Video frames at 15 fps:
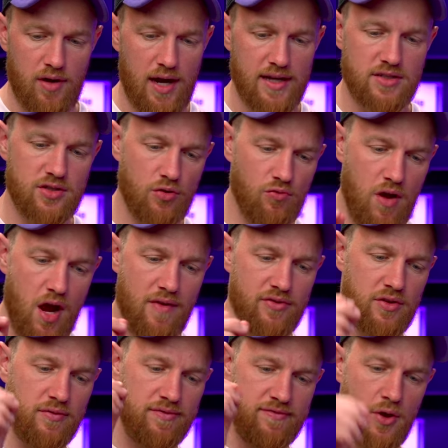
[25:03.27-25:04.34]
right? So
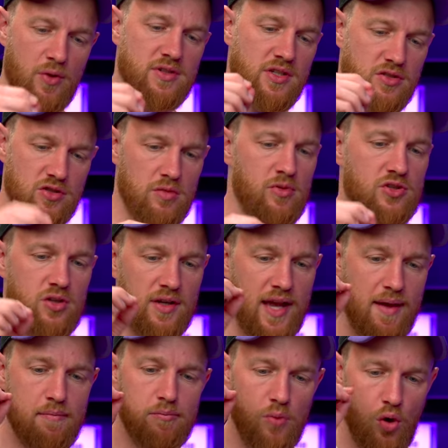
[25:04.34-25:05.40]
rather than focusing so much on
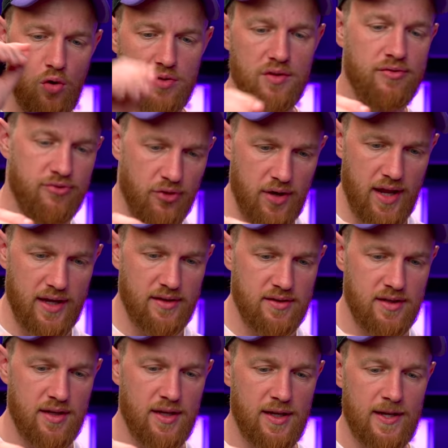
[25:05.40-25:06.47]
getting more on the front
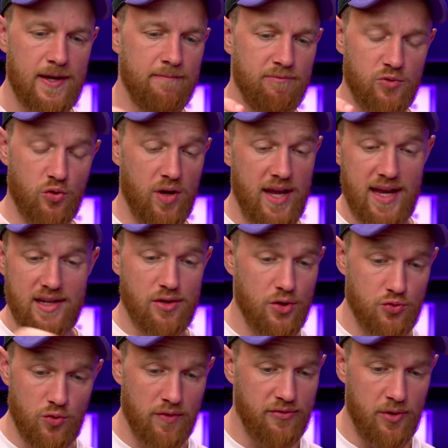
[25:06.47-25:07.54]
end, if you're hitting
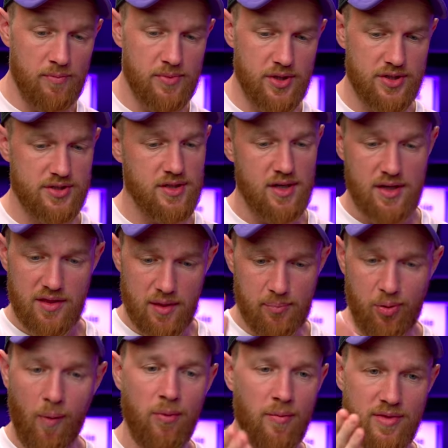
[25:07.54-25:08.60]
those rough numbers, the
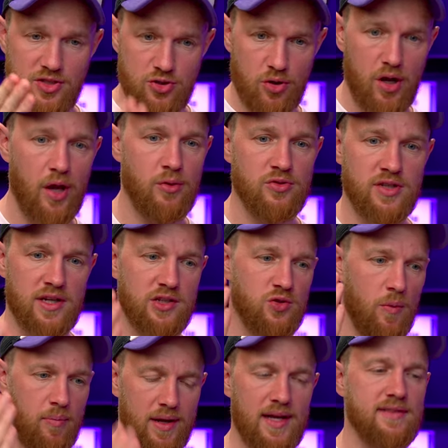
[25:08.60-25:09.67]
problem is your coaching, it's
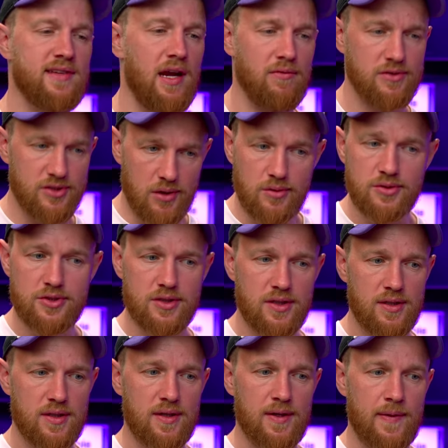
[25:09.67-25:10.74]
your ability to get results.
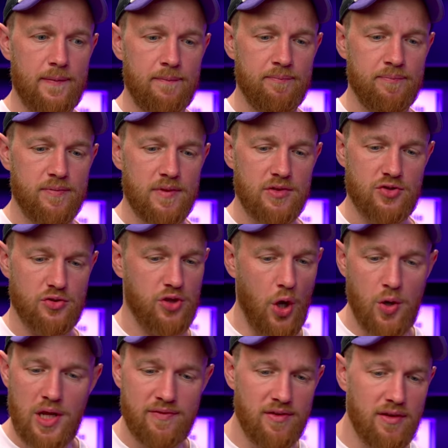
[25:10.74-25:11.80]
So
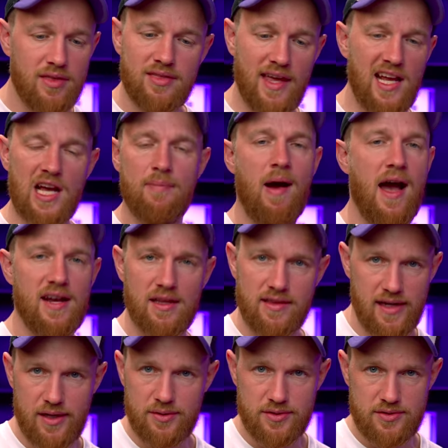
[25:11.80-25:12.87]
don't even think about
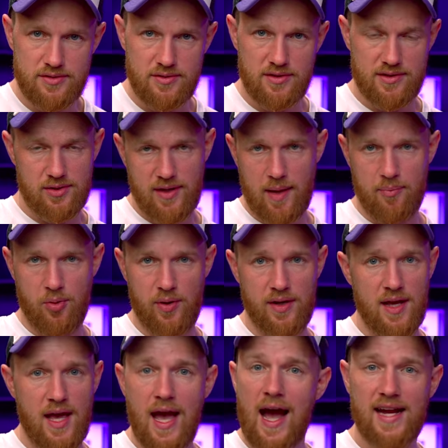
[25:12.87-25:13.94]
anything else until that
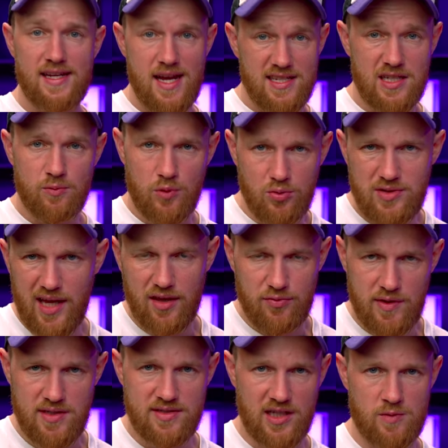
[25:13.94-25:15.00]
point. And yes, it will take
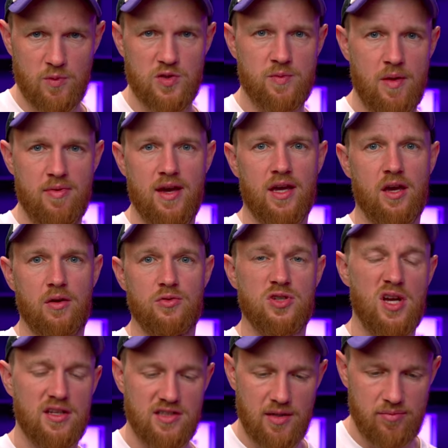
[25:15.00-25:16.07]
3 to 6 months to be a better coach,
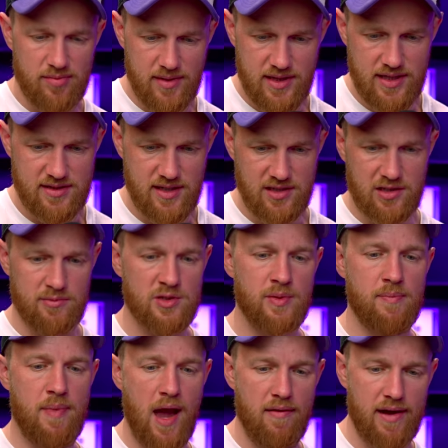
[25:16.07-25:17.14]
to implement these systems, to
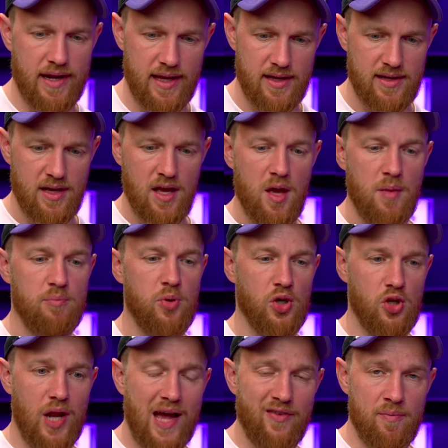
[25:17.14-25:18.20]
be better at it.
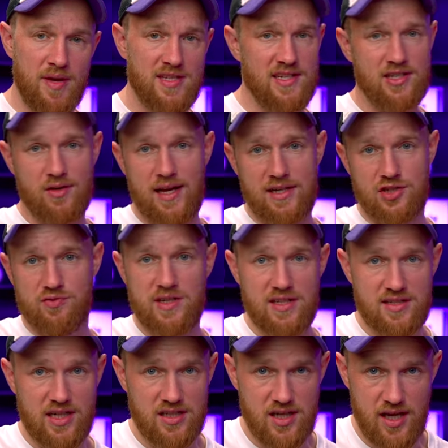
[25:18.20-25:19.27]
But you'll have a business that'll last 3
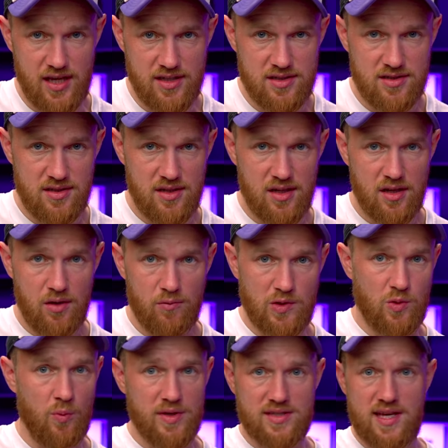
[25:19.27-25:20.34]
to 6 years.
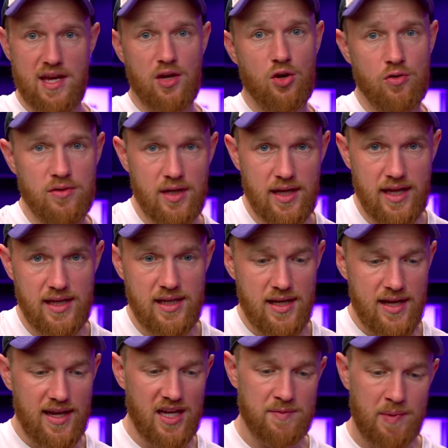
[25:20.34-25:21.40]
Whereas what we're seeing currently
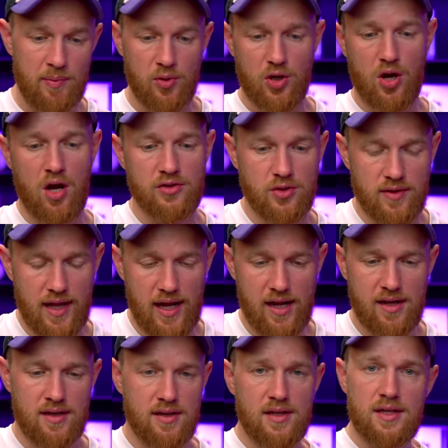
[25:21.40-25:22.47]
is people who can't do
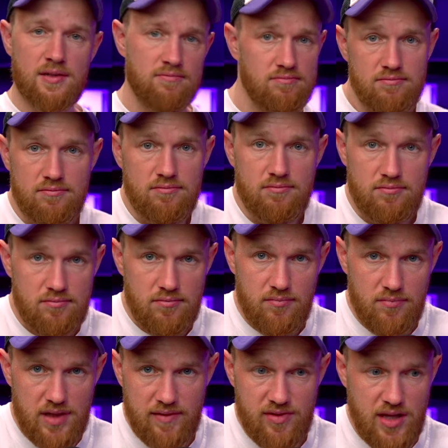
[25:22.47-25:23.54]
that
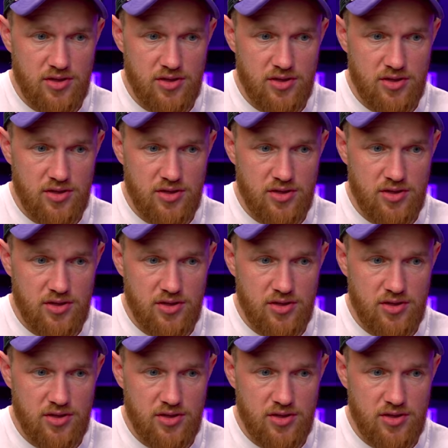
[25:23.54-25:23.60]
leave the